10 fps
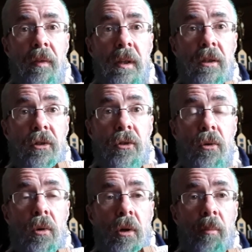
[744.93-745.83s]
these
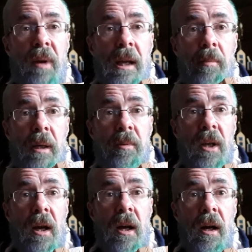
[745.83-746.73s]
so-called bagpipes
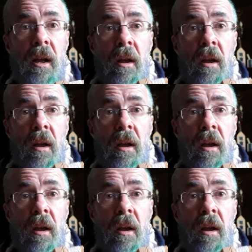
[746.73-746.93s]
are.